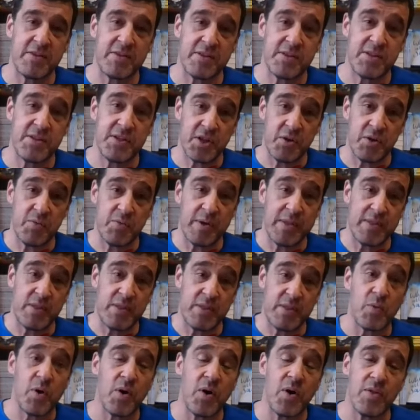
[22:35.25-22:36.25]
that's to do with
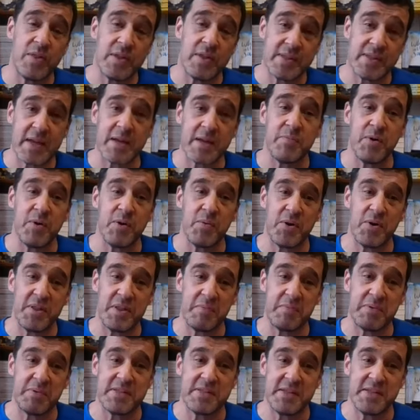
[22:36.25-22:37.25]
the Second World War in
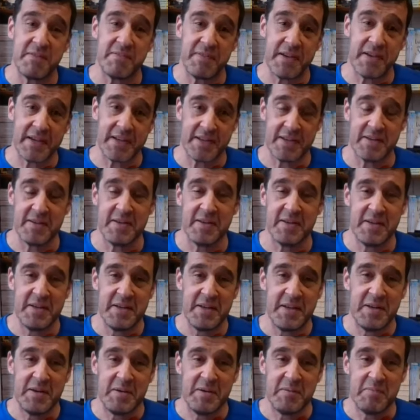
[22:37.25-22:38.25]
the Pacific.
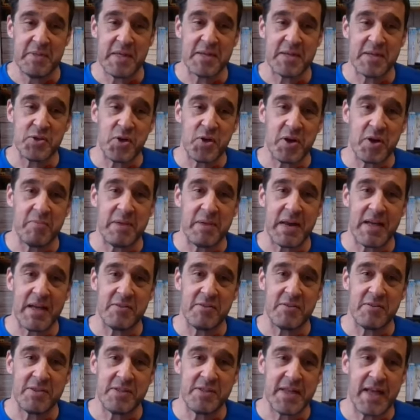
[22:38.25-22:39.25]
That's all I'm
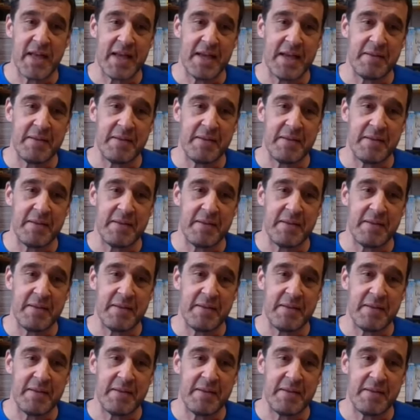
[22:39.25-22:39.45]
allowed to say.